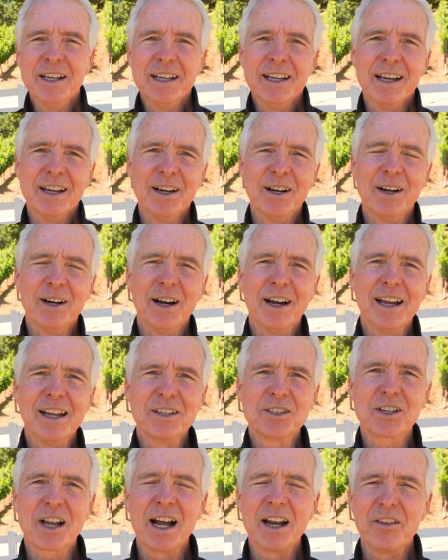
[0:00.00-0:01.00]

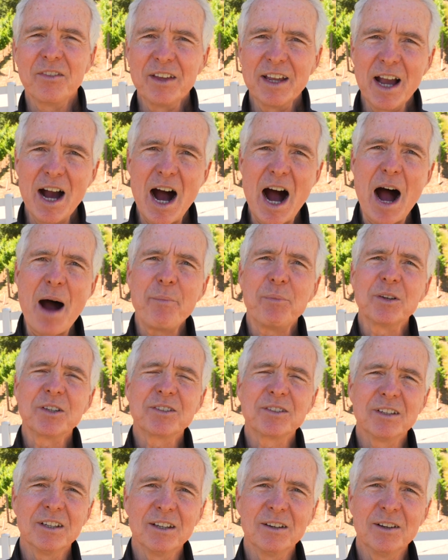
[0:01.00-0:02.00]
It's kind of the
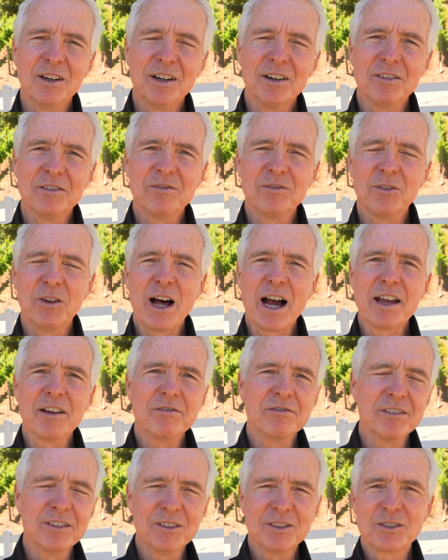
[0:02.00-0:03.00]
opposite of
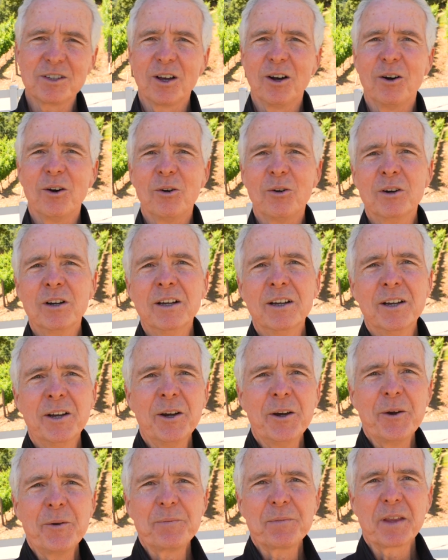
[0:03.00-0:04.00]
life and so.
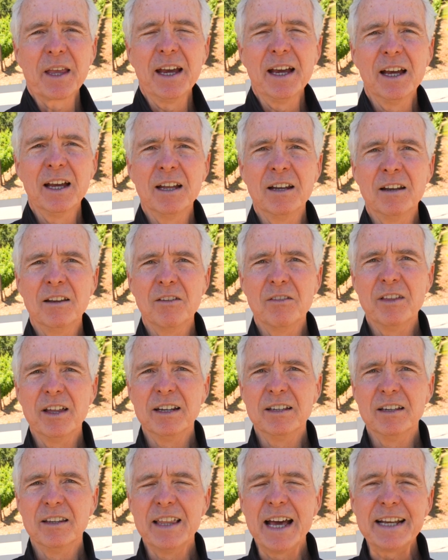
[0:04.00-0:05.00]
And
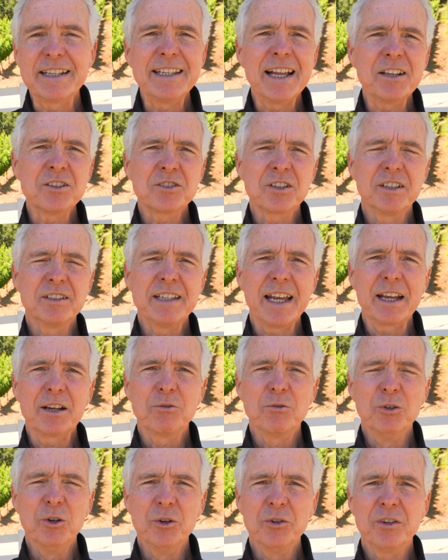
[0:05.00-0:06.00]
that tends to take
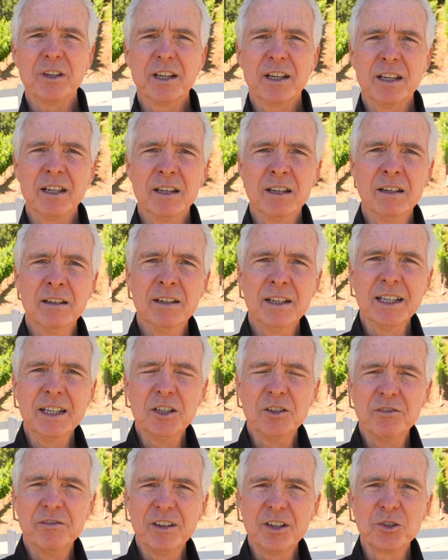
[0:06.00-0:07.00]
root in
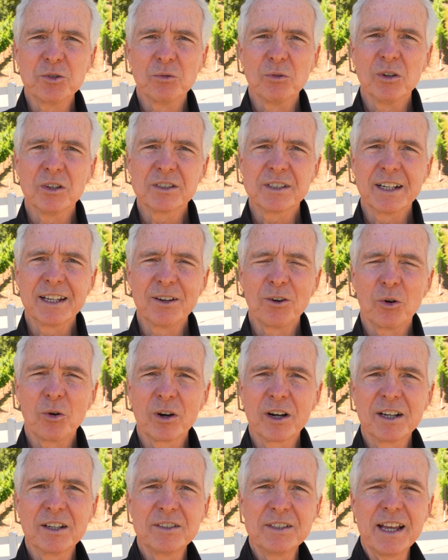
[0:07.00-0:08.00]
individuals and in
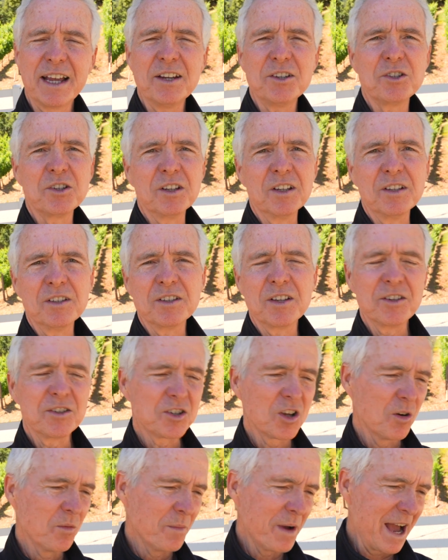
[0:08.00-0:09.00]
organizations. And
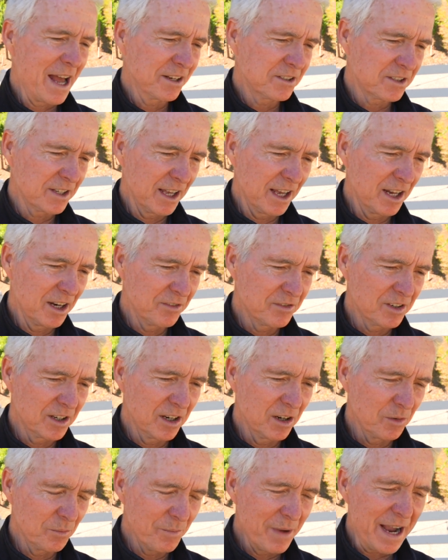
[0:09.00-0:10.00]
so Max said, if
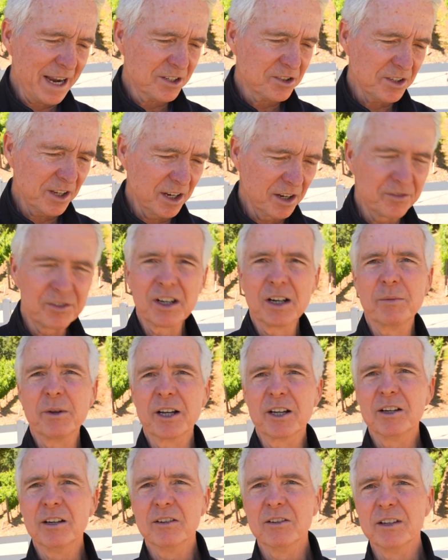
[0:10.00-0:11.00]
you're gonna be a
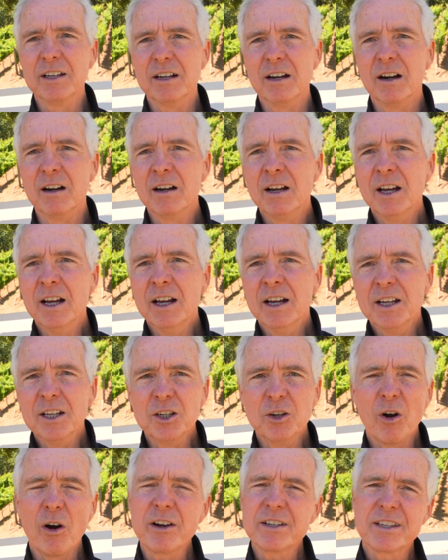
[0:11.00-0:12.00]
good leader,
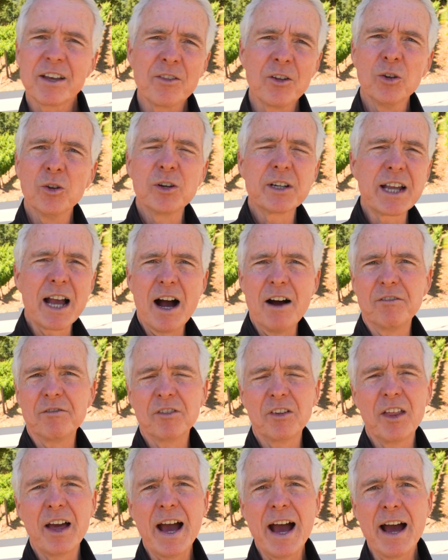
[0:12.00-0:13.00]
you're always on the lookout
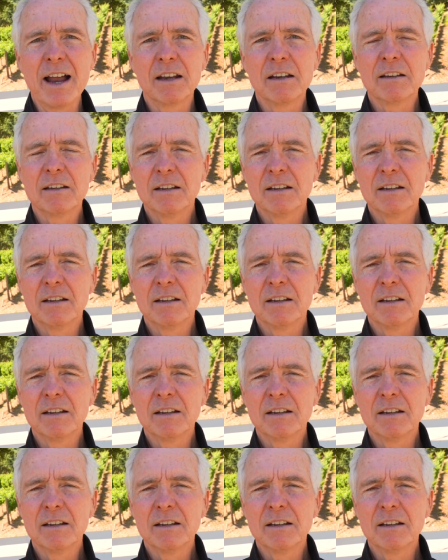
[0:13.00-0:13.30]
for that.